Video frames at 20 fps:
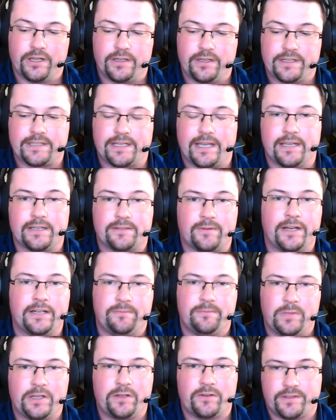in this case,
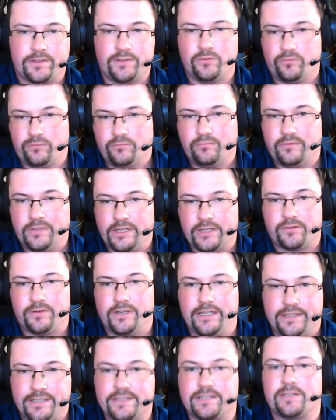right? Because you
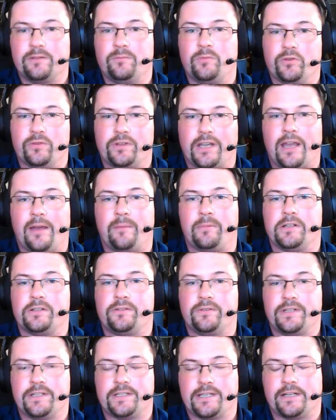literally distribute the capital
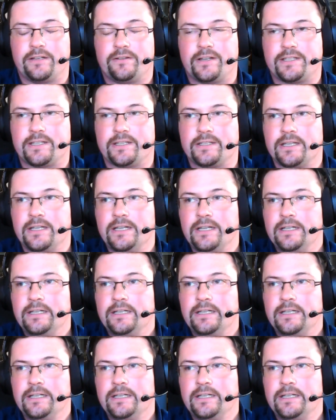to these addresses.